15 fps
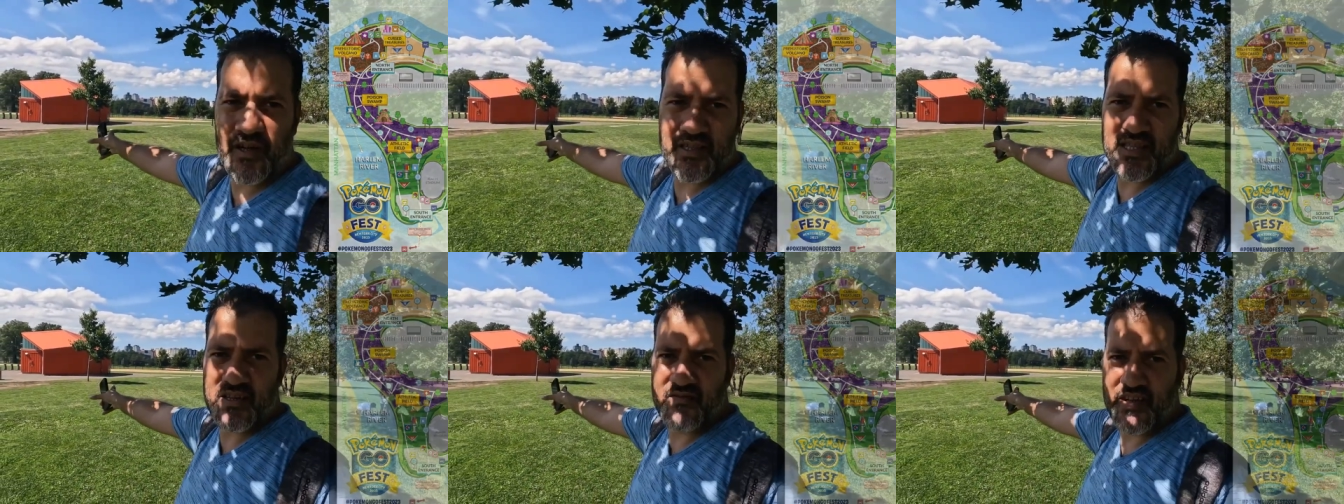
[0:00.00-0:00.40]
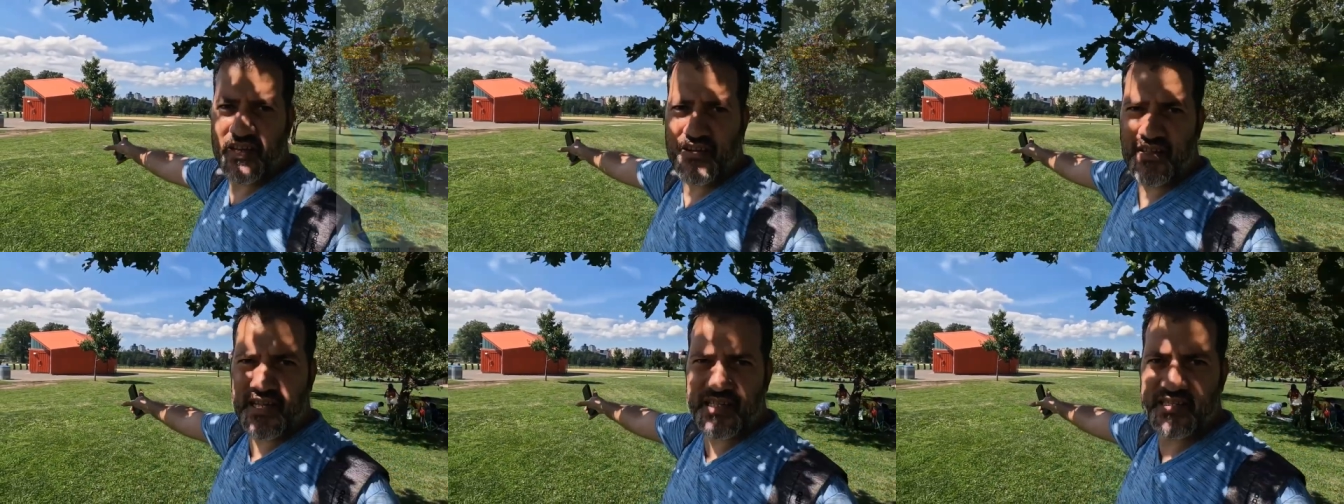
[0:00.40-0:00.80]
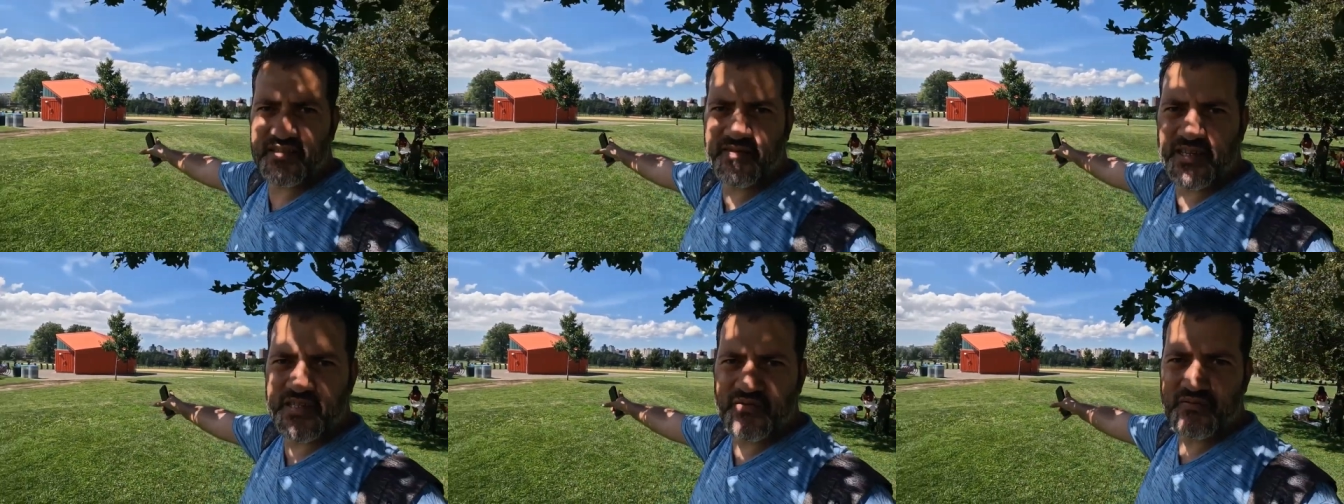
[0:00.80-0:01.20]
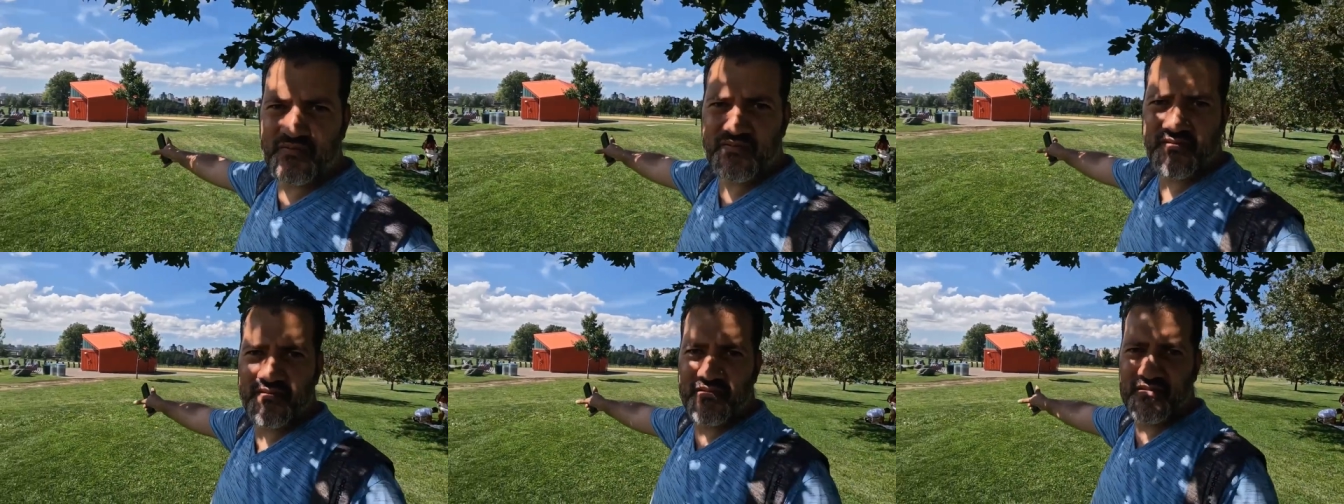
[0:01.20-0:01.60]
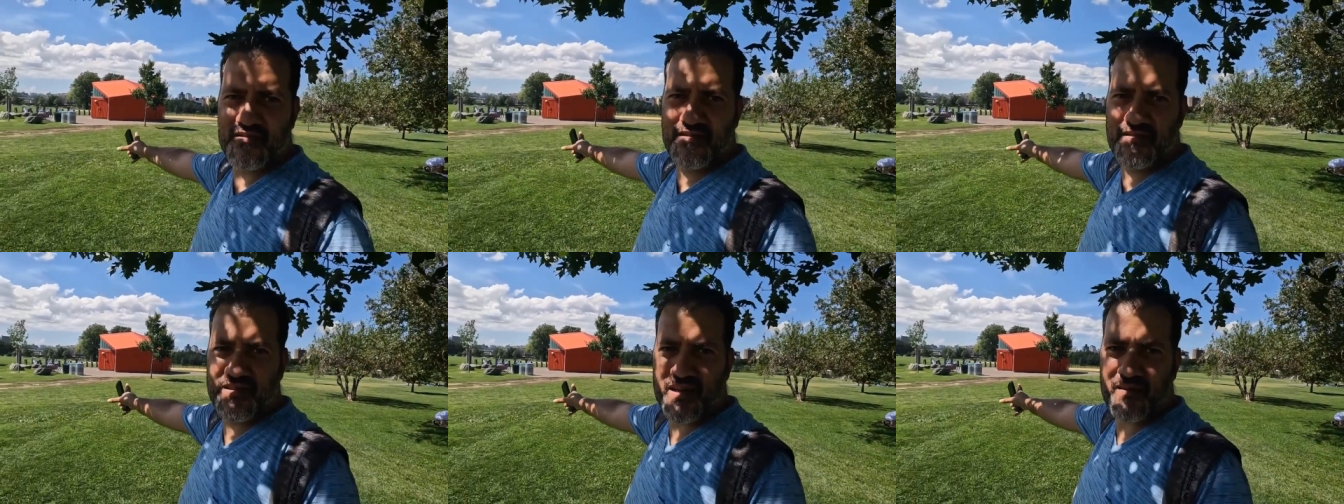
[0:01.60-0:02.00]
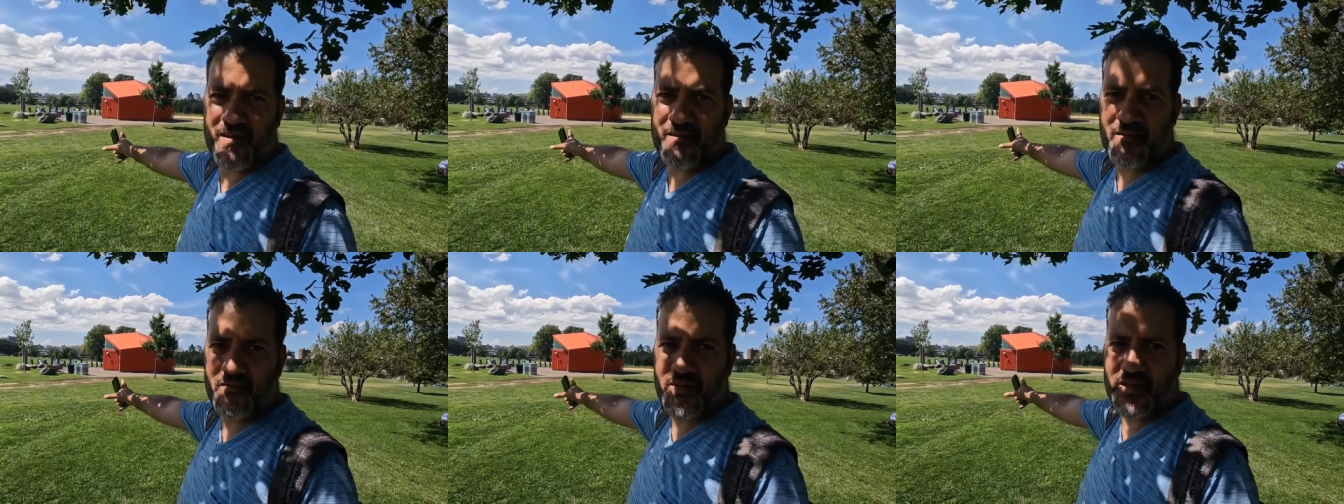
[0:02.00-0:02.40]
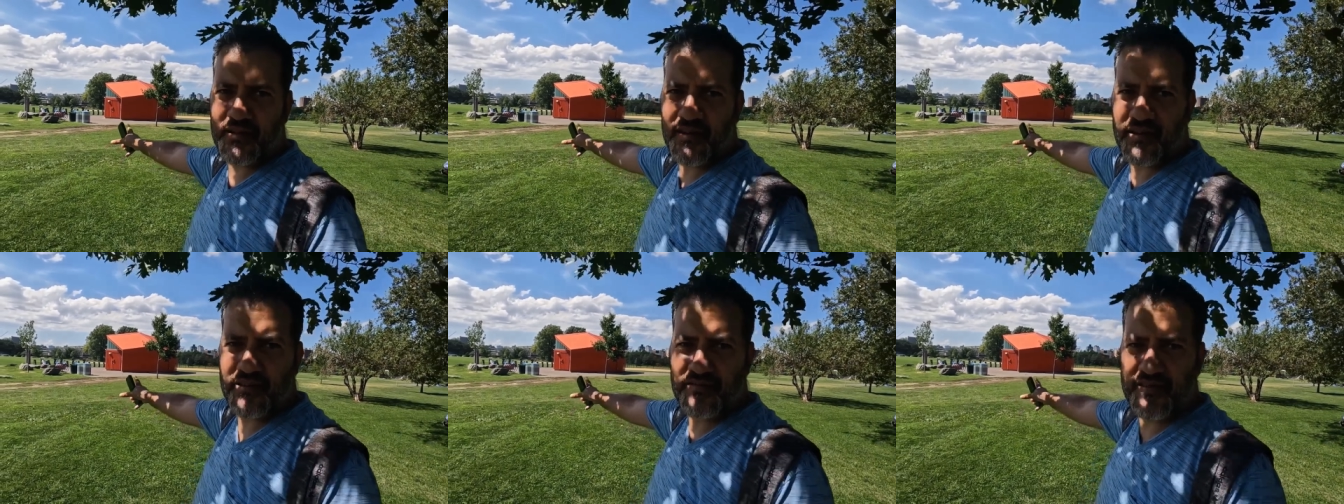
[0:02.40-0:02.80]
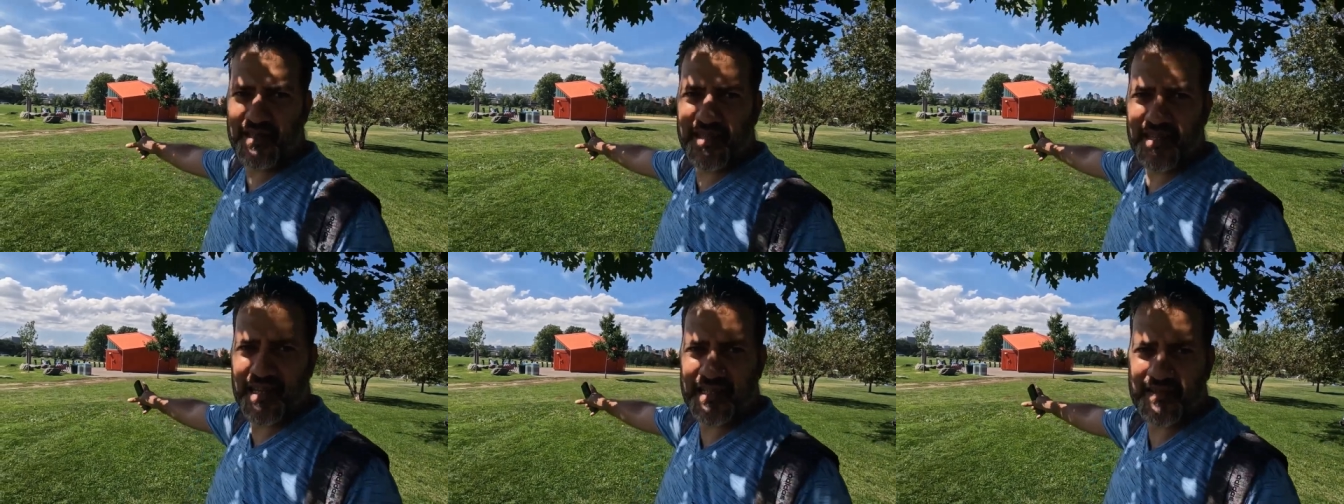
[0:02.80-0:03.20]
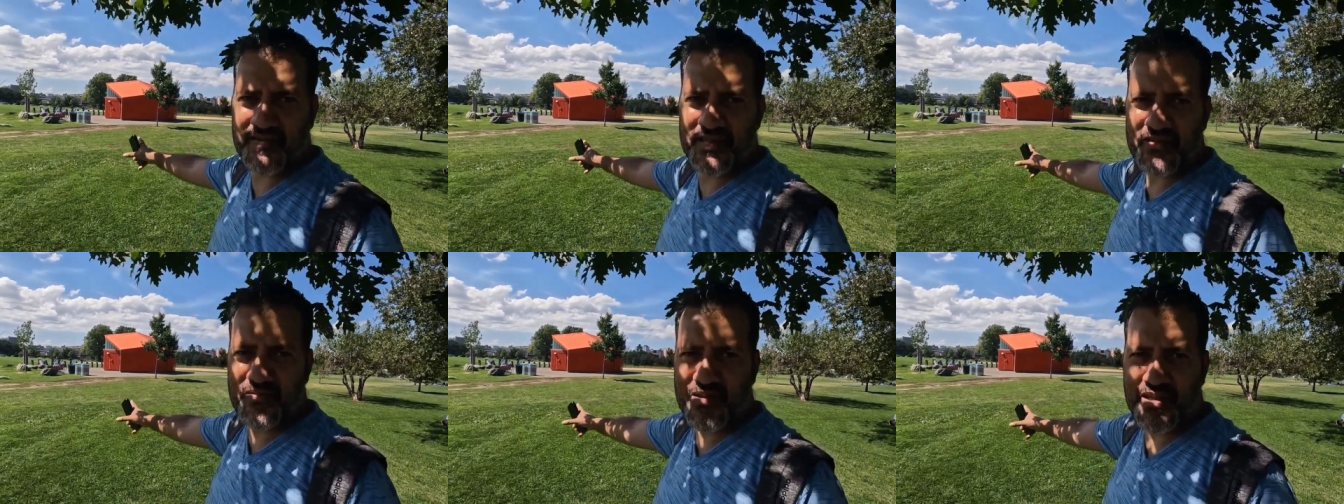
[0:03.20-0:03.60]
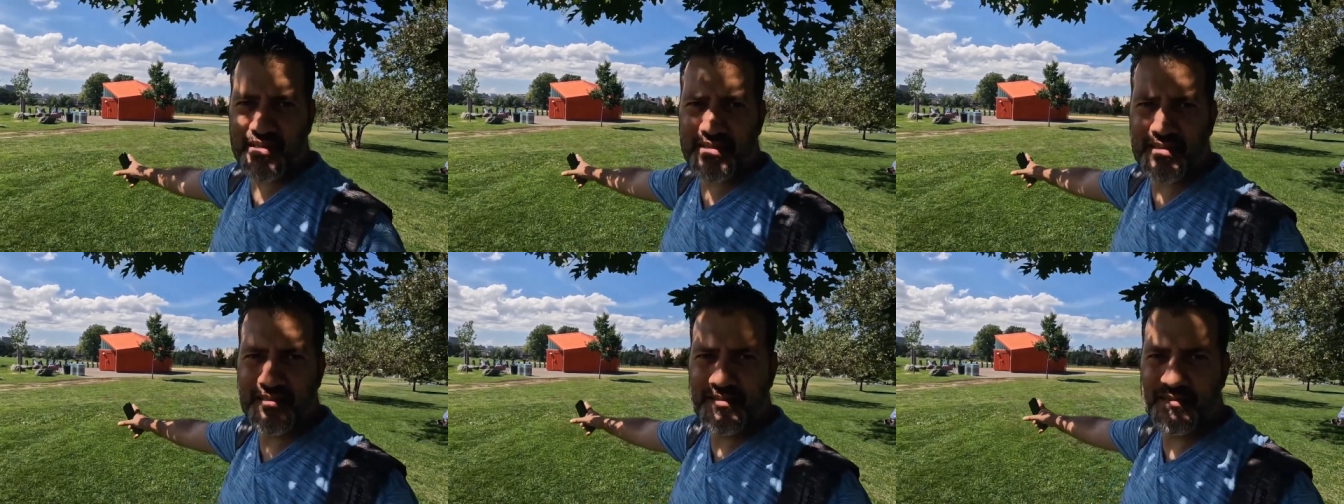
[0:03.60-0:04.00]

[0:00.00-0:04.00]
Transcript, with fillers: red thing right here, that's the restaurant. That little red hut right there, that's the restaurant, guys.